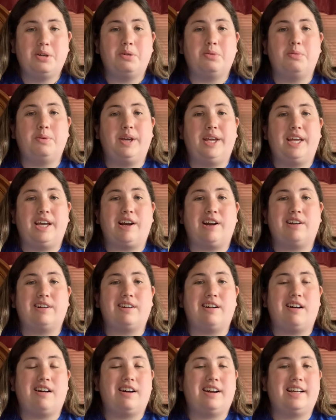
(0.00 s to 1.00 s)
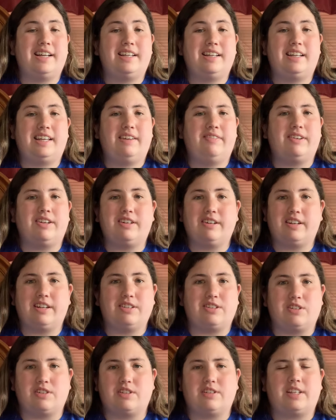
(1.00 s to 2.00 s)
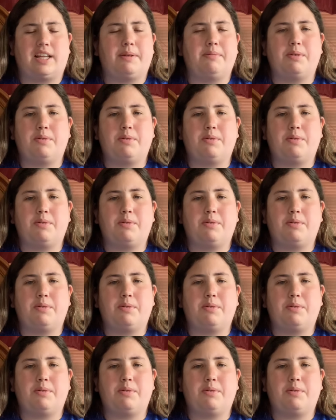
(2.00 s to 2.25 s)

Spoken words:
We are not, even cookies aren't the same,